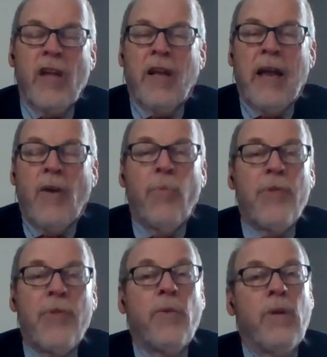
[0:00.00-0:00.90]
like I don't
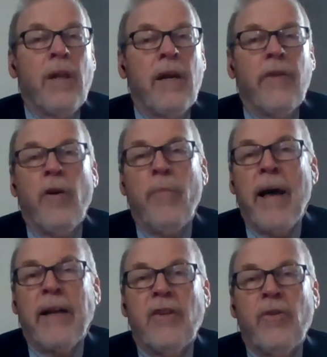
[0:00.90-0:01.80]
think we'll ever go
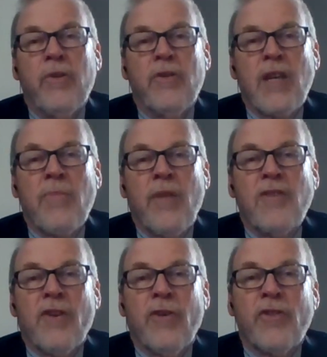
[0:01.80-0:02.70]
back to doing the same
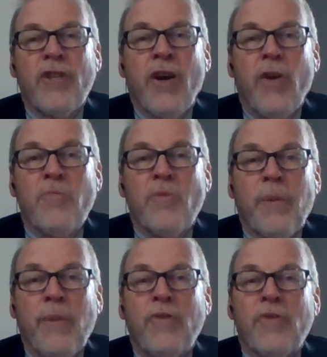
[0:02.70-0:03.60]
things at nursing homes where
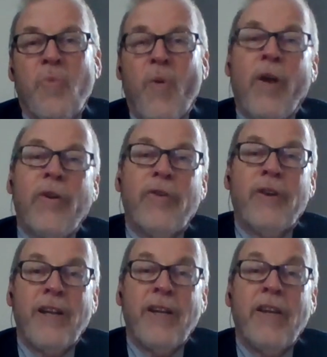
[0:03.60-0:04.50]
people just wander
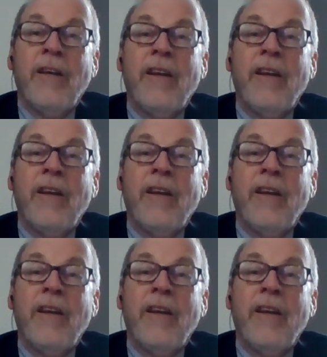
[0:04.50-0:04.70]
in,